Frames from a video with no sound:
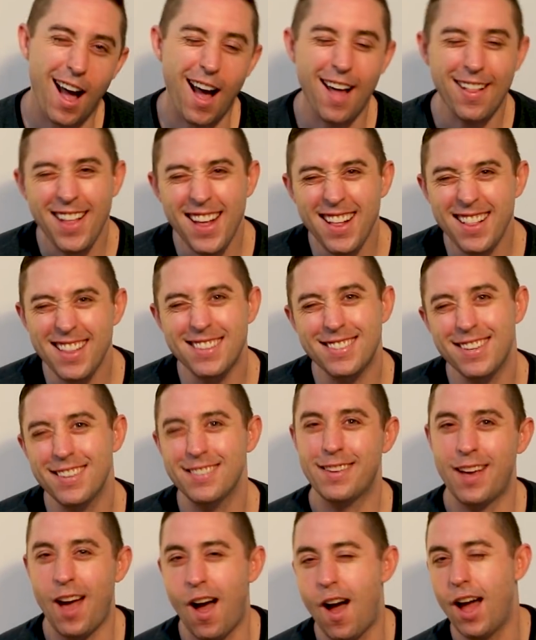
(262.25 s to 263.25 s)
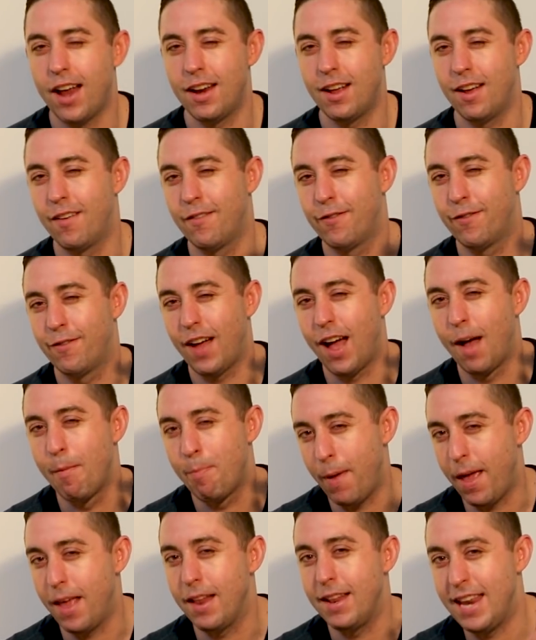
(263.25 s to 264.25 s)
I think this is kind of
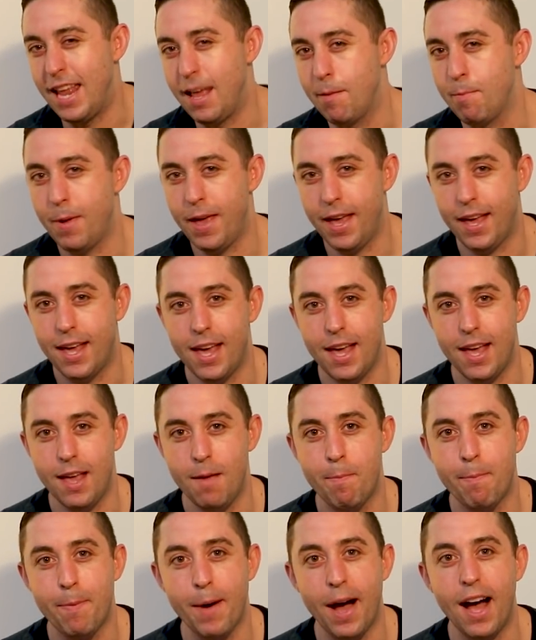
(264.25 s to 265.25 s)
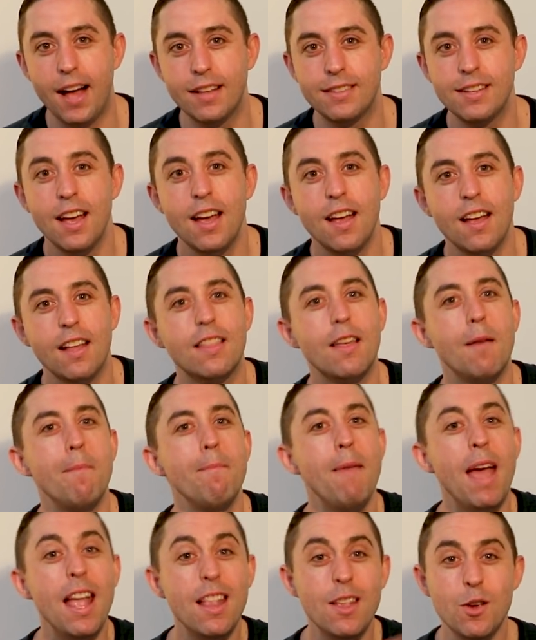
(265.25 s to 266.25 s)
a bit nitpicky, but the
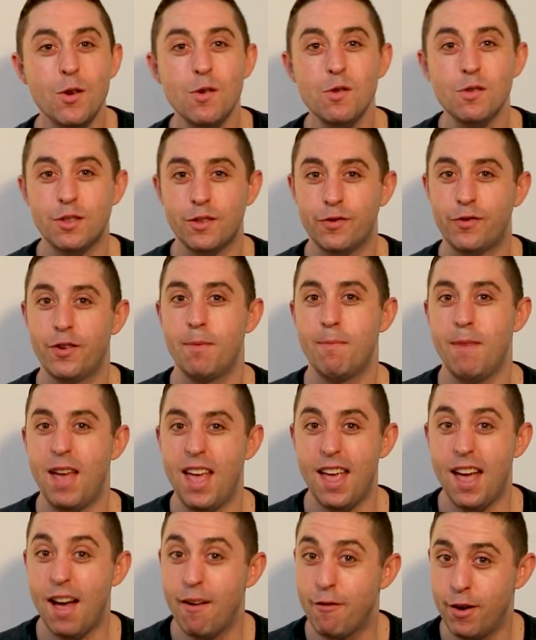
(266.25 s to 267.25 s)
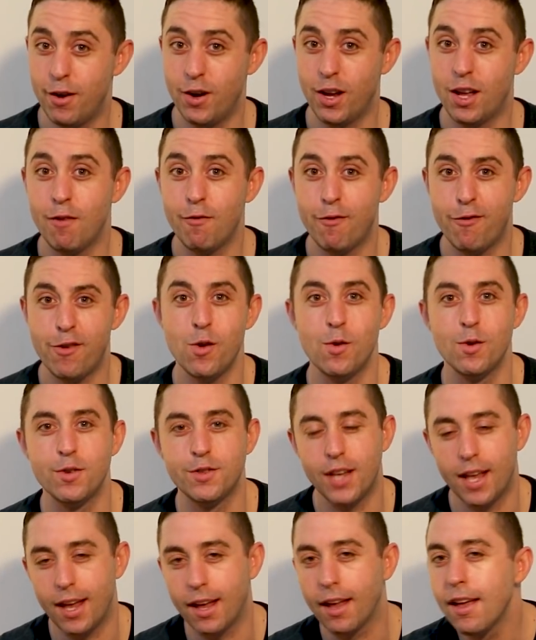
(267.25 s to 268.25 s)
menus for me are very
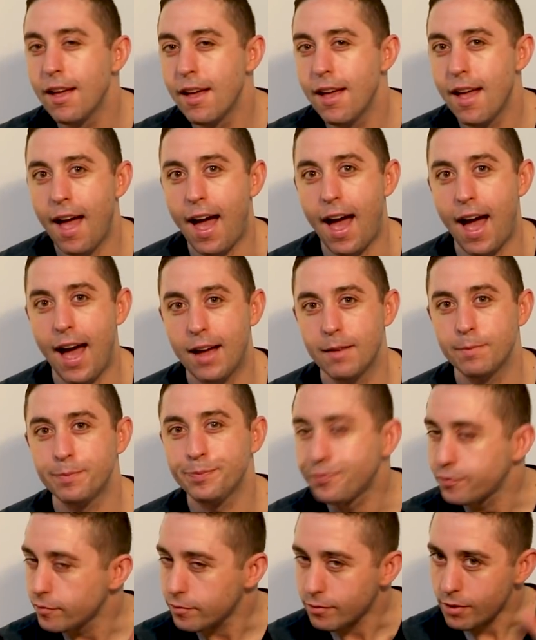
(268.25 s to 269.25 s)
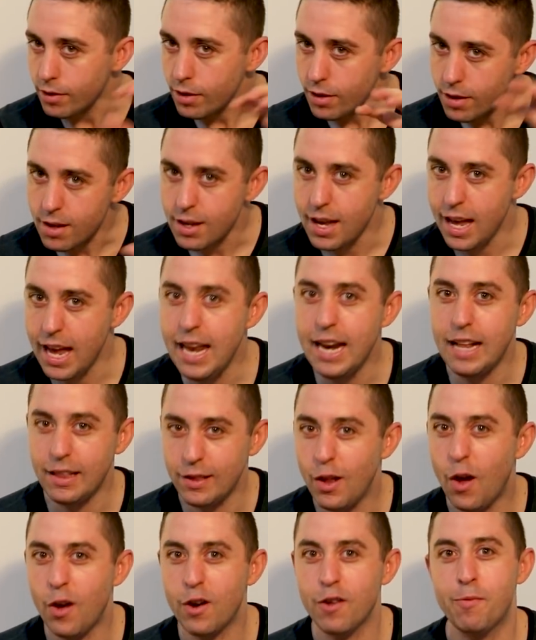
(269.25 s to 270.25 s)
confusing. In a
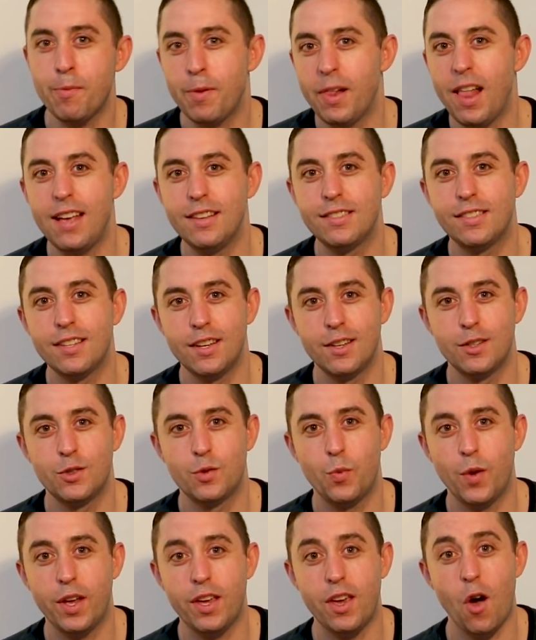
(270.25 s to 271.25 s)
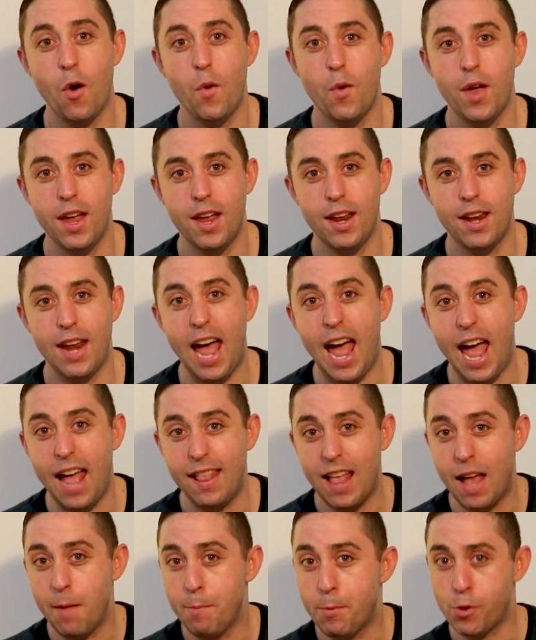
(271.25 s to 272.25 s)
lot of places we go in
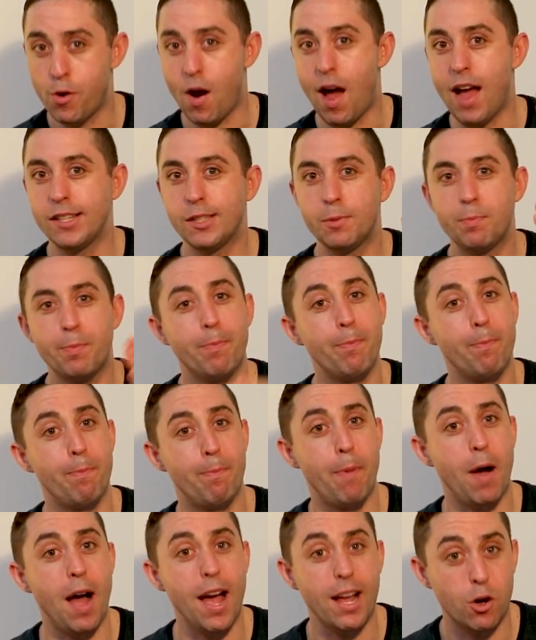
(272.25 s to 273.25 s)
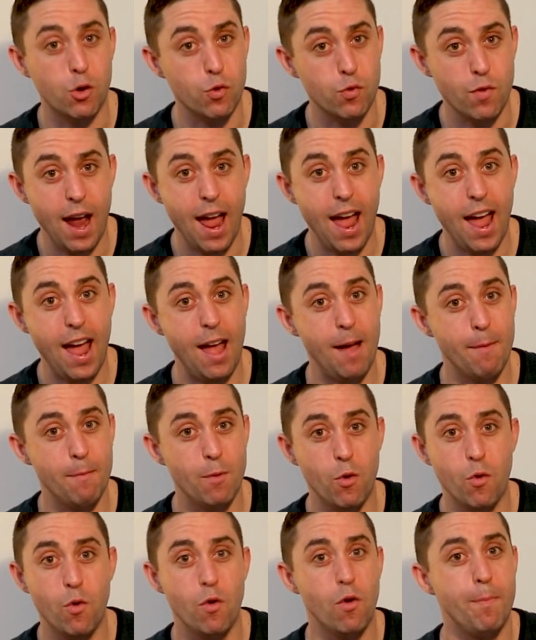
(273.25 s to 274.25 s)
and they price by gram
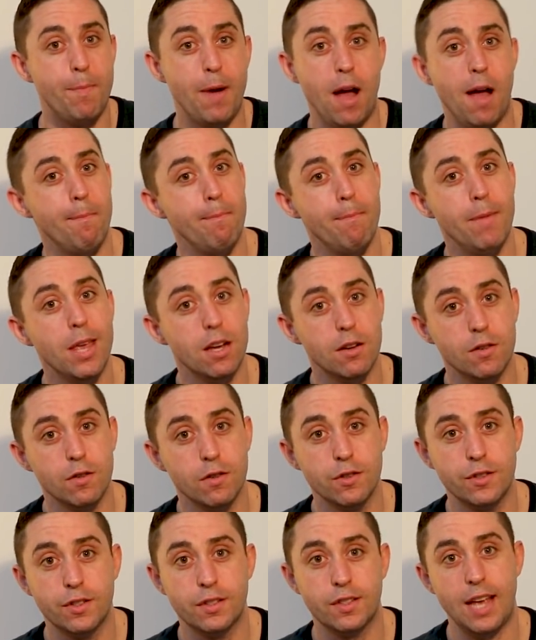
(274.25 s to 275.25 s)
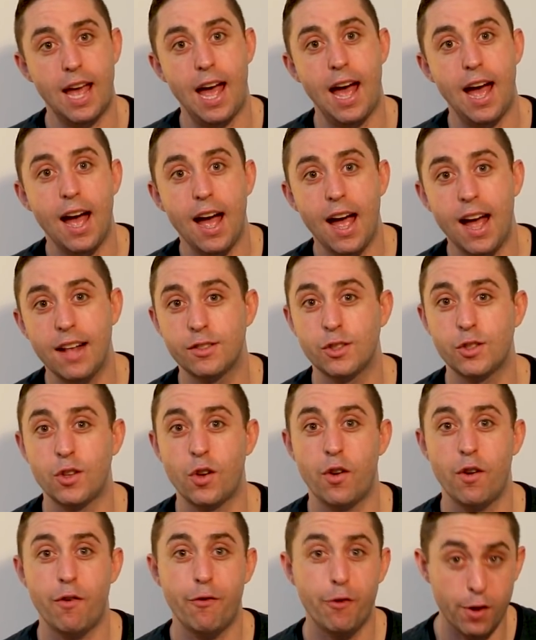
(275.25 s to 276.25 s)
or by mils, and
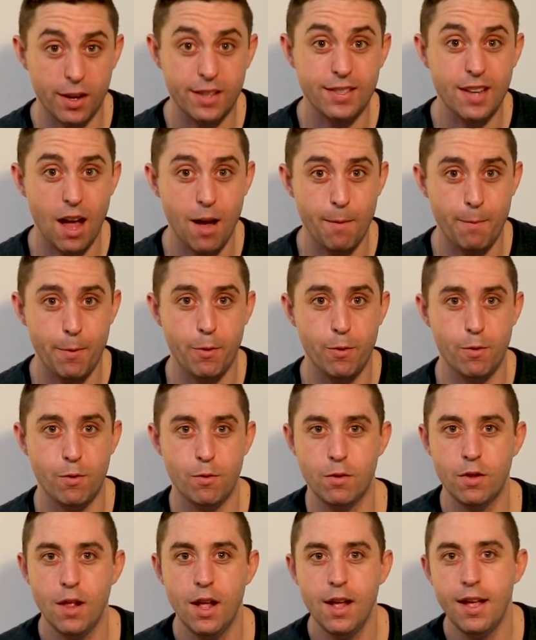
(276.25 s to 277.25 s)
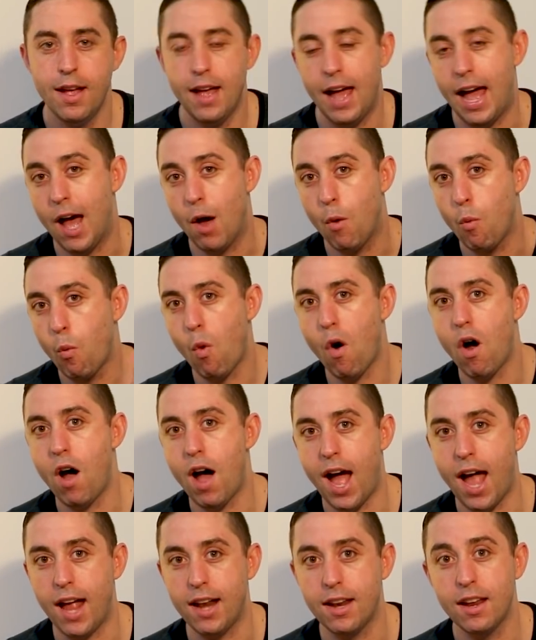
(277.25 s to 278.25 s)
so for example
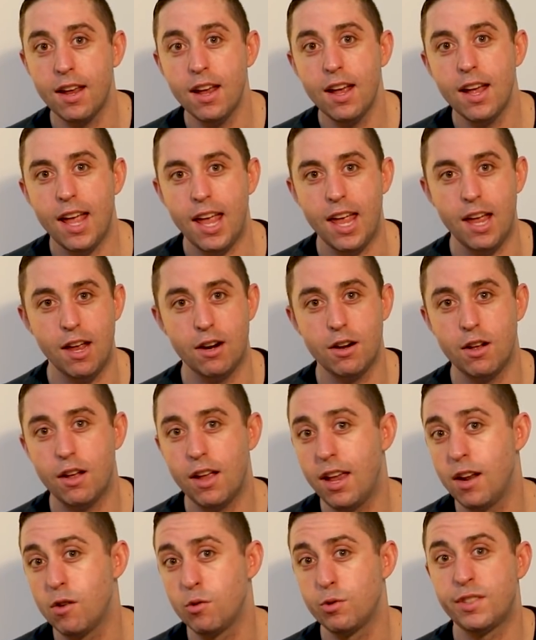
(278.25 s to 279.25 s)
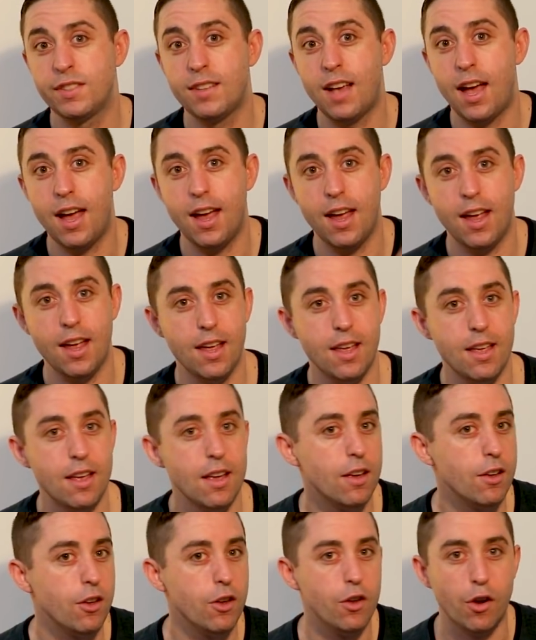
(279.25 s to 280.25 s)
wine, it'll say,
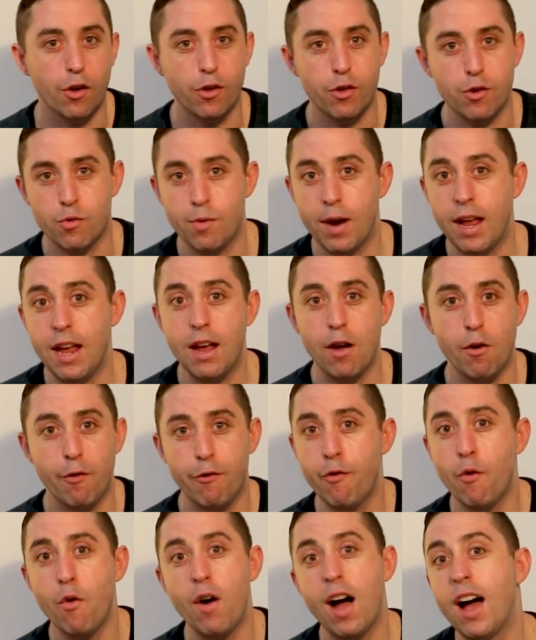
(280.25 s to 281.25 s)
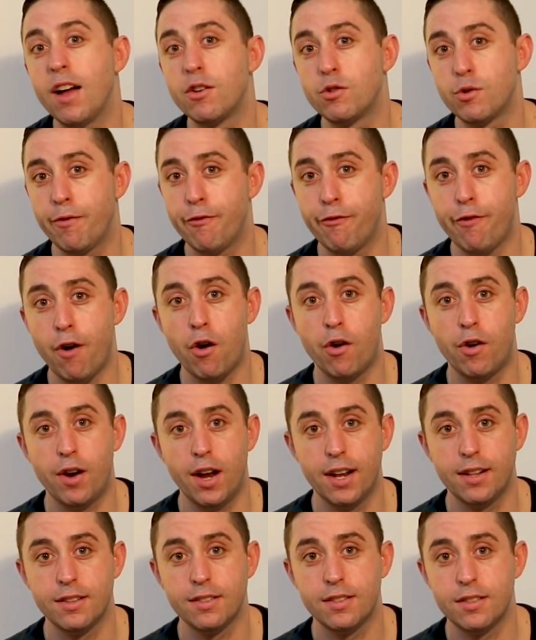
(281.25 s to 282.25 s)
you know, 300 or 400
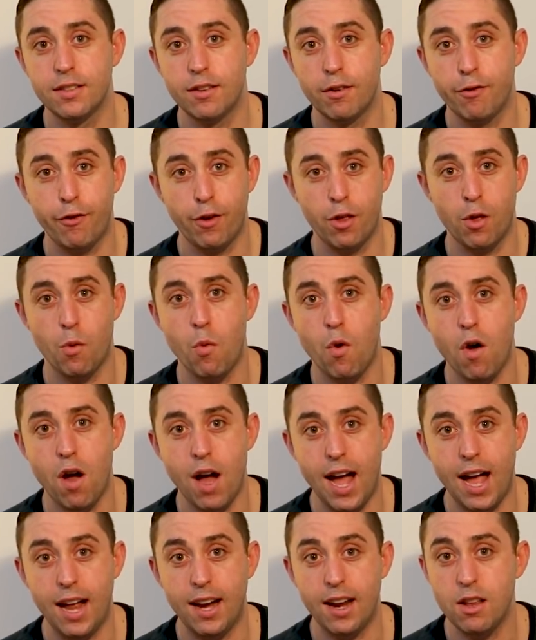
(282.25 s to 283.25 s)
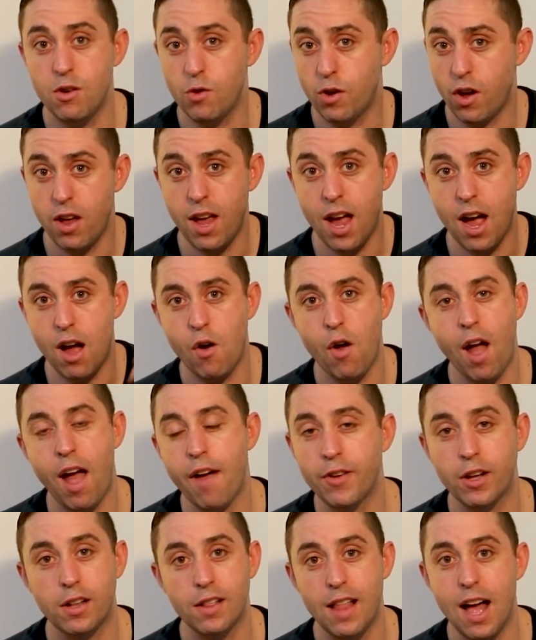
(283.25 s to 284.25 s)
forints for the wine, and you go, yeah, I'll
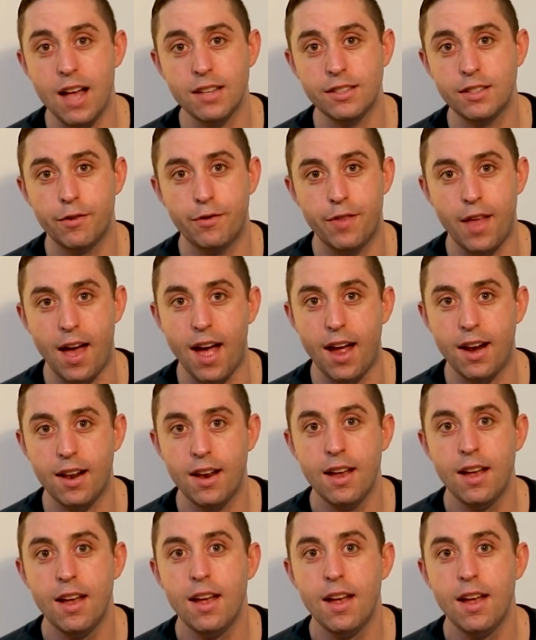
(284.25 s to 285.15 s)
have a glass of that.